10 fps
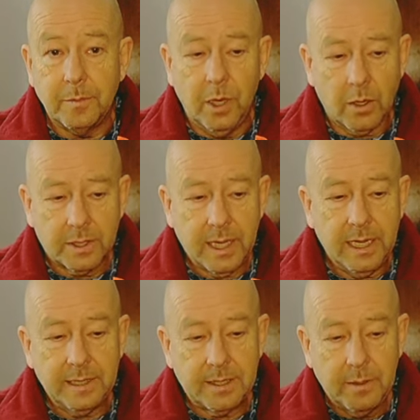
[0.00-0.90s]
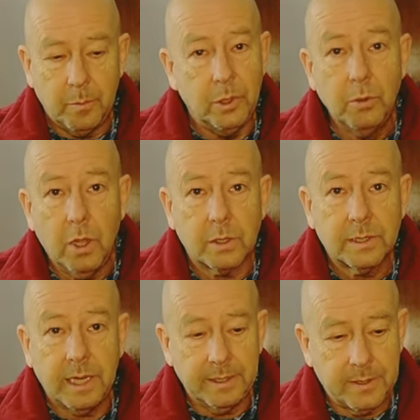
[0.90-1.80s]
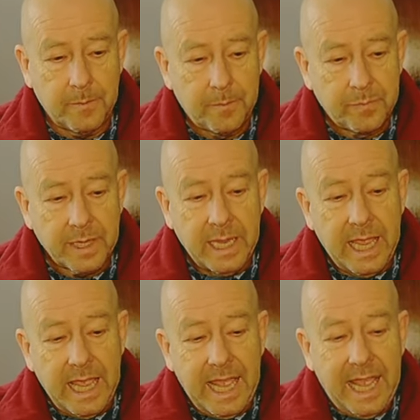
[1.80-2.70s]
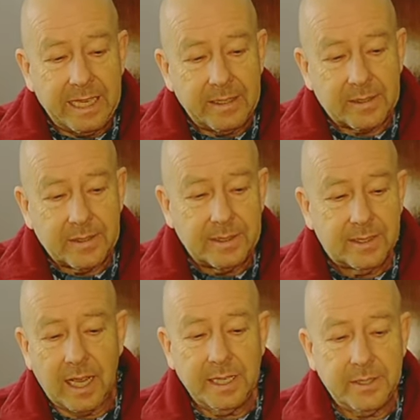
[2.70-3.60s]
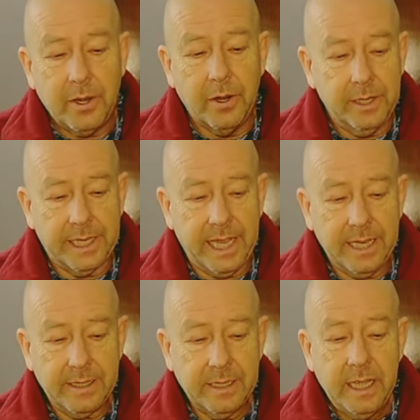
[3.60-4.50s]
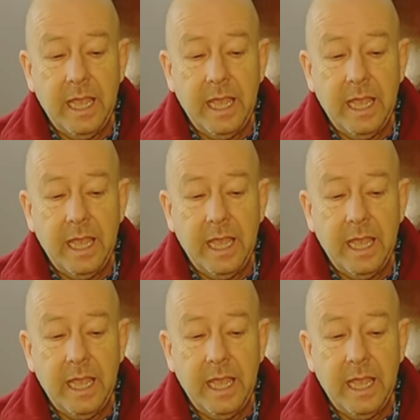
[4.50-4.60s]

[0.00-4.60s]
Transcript: Loctite, blue Loctite, and tighten her again,